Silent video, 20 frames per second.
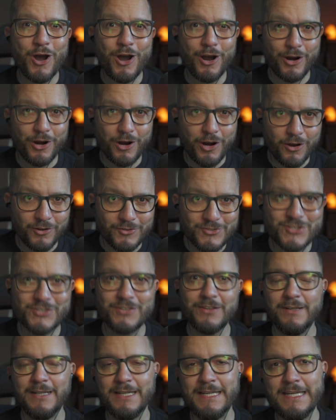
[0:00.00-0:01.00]

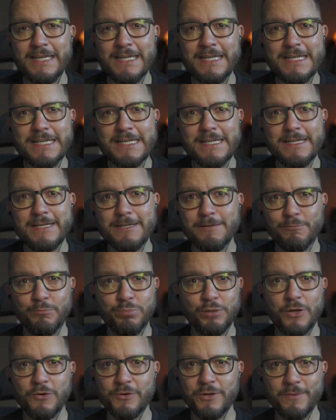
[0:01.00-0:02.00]
constantly
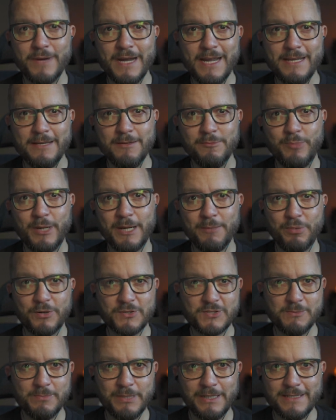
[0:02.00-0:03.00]
blown away by
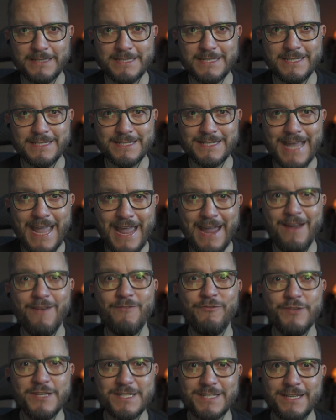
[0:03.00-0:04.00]
possibilities
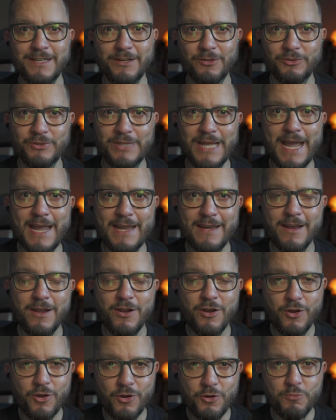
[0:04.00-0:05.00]
every single day.
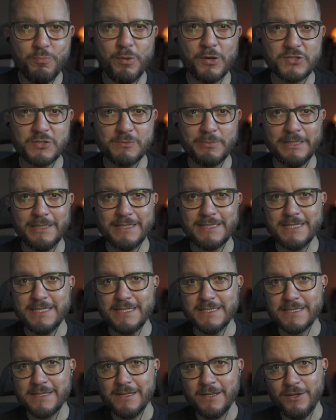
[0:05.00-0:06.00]
New
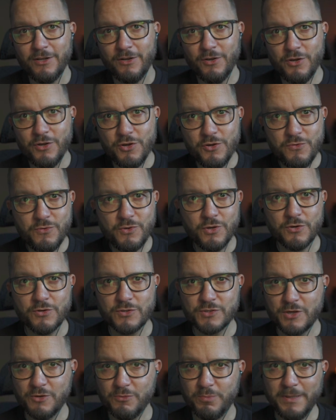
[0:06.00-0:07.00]
possibilities, new doors
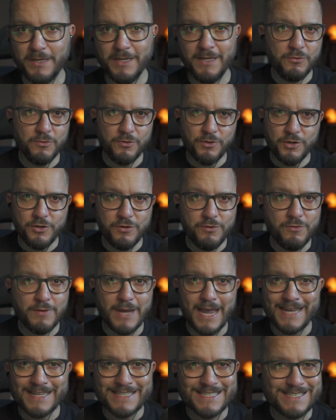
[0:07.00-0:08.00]
opening, new
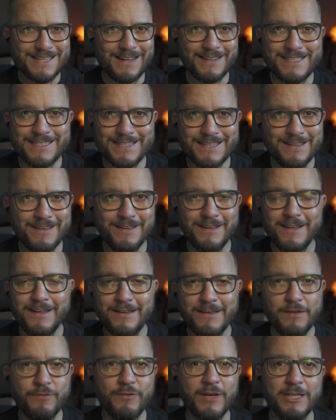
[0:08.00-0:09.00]
exciting
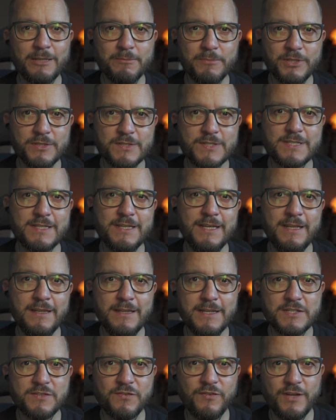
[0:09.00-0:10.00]
developments in
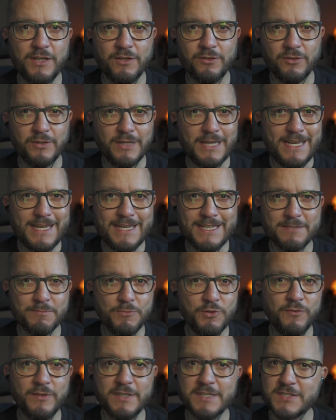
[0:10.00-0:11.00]
this field. It is
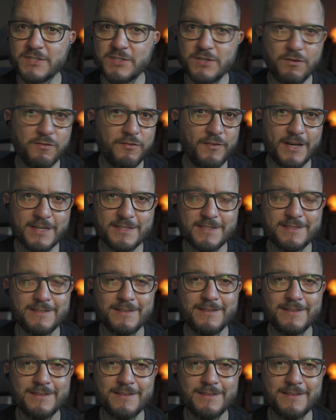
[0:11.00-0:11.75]
moving so fast,